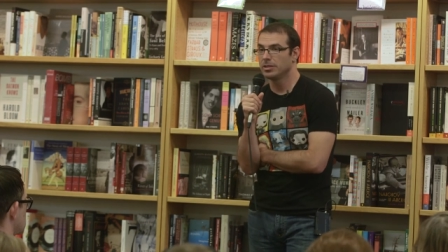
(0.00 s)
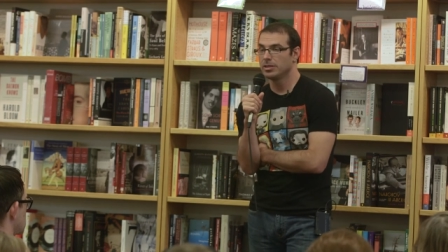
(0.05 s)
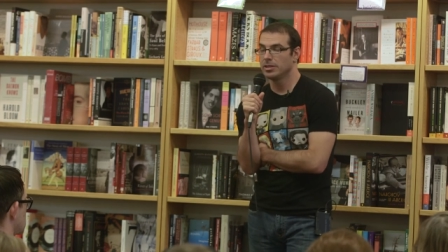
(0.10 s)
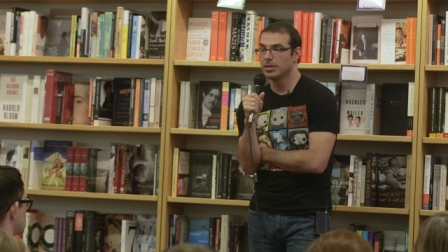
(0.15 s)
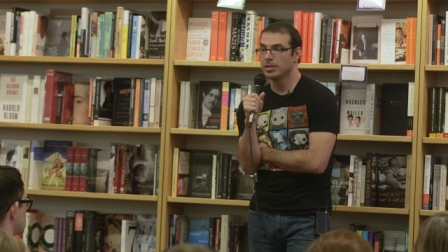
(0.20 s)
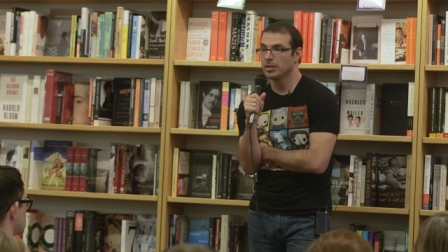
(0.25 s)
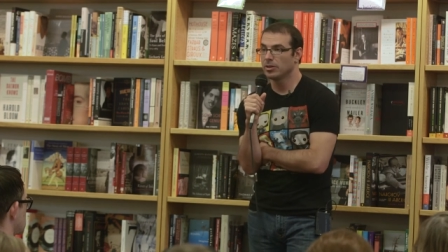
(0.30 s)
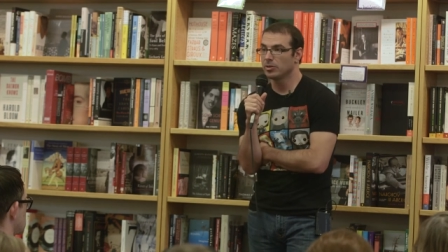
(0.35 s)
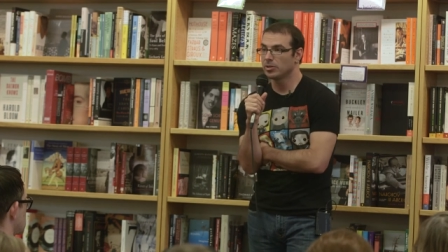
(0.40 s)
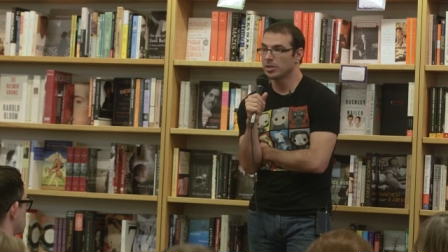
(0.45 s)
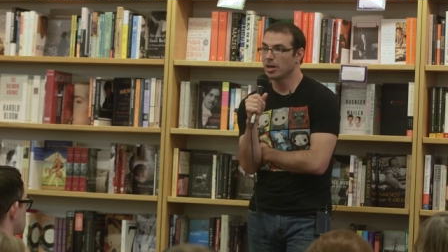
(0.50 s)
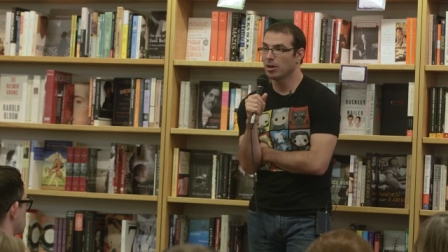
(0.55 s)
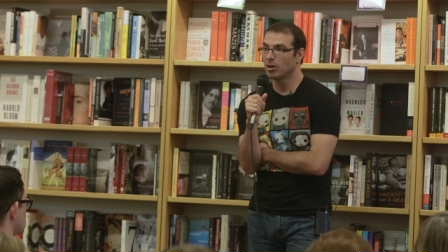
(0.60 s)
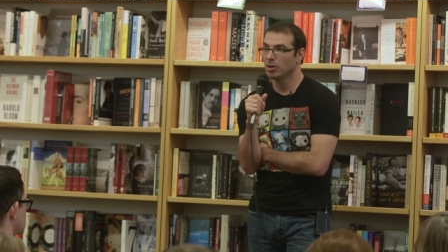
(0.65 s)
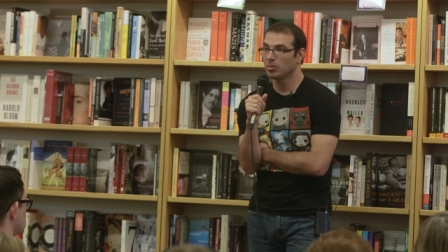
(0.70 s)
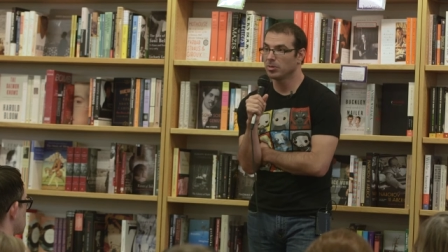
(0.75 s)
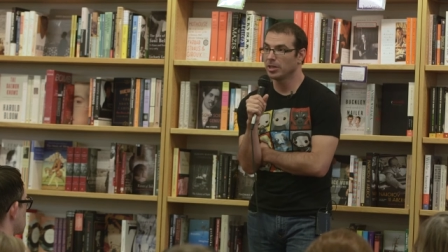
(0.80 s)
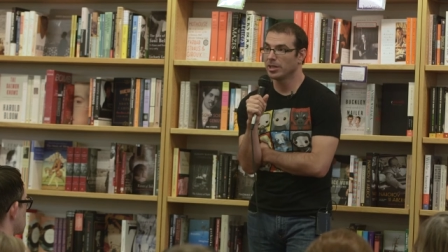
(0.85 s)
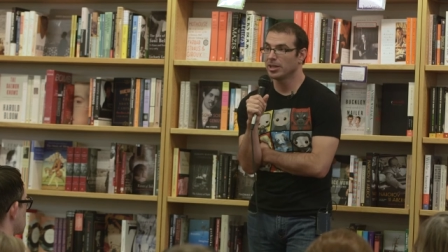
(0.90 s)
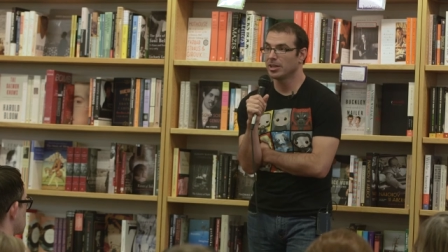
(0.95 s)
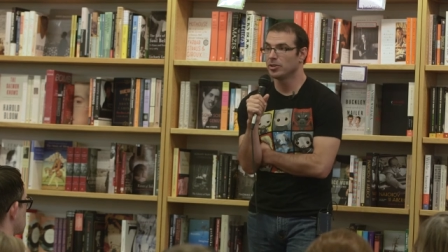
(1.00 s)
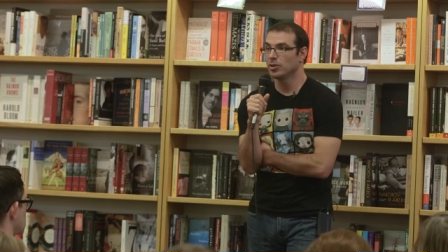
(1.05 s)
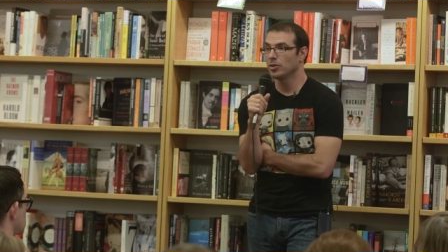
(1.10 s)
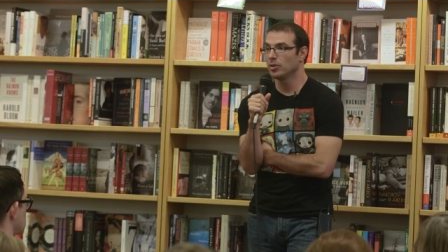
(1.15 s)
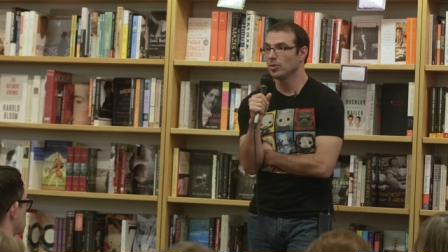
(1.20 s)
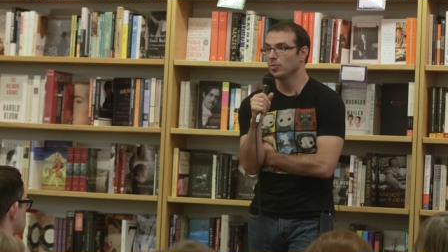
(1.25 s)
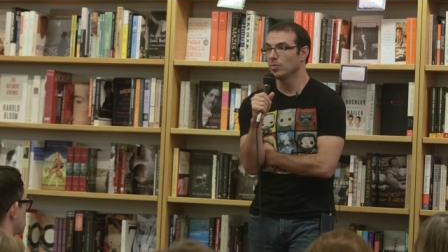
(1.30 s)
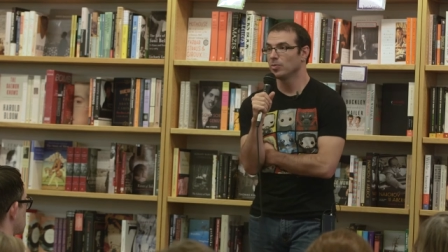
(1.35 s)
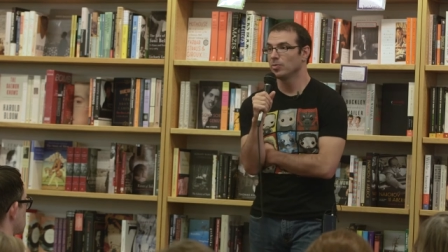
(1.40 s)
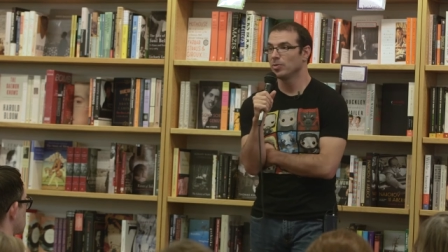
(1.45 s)
you know terribly and
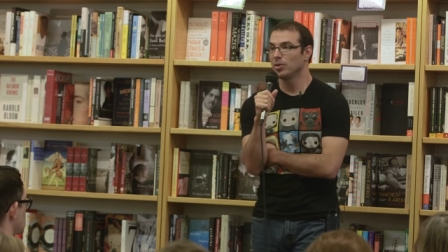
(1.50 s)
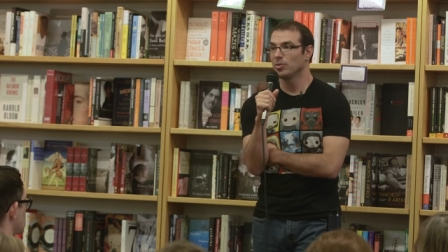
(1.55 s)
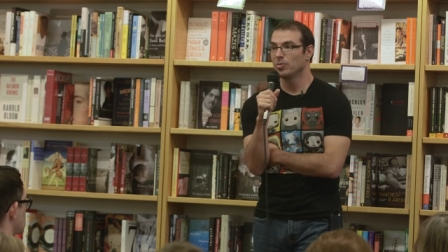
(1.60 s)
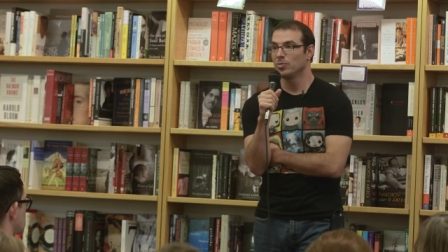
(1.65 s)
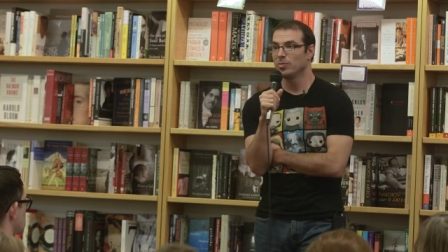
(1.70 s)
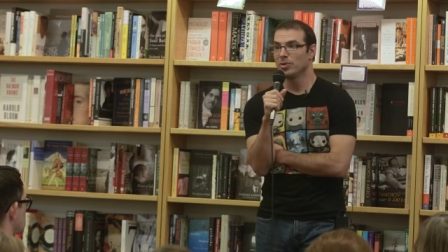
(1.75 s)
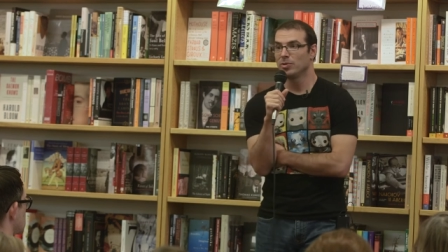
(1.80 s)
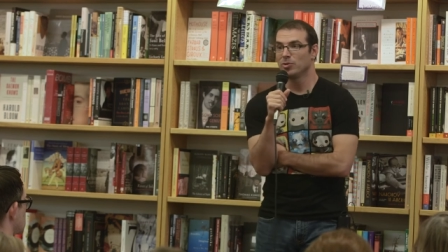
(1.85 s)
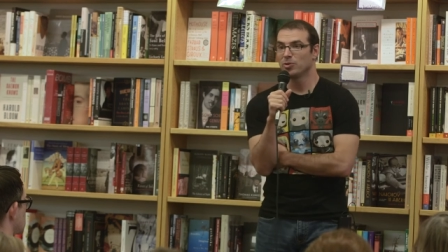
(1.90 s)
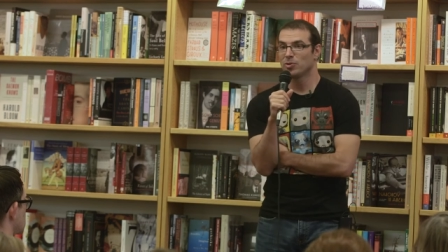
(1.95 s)
you, you, you,